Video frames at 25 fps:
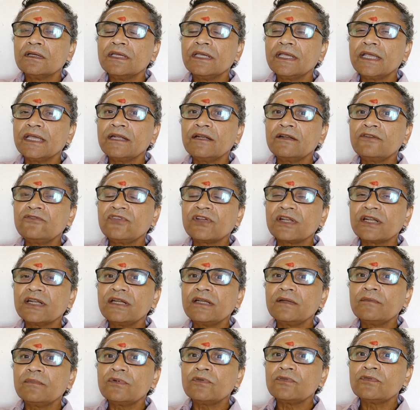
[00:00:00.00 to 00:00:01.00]
He cannot
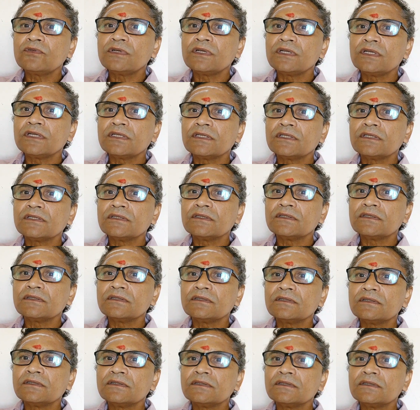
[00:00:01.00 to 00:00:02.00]
forget about
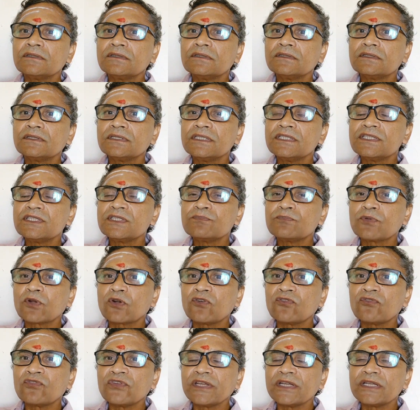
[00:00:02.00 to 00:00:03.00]
his
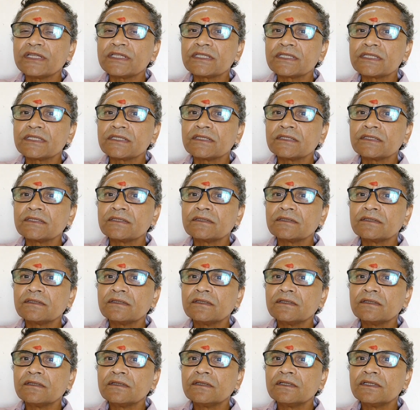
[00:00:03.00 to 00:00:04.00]
profits,
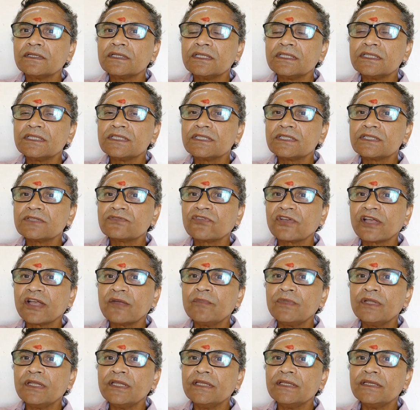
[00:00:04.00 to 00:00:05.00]
his
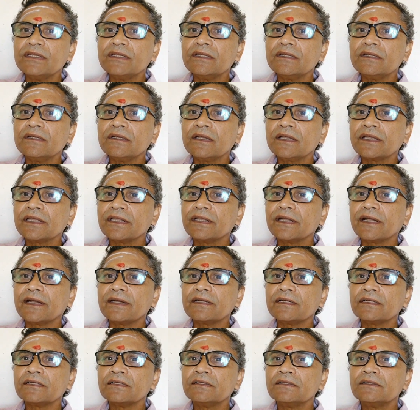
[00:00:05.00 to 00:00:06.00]
family, like
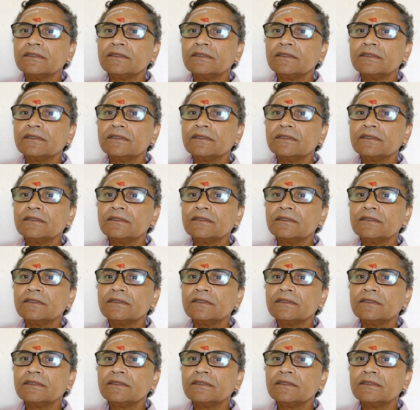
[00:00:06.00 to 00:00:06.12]
that.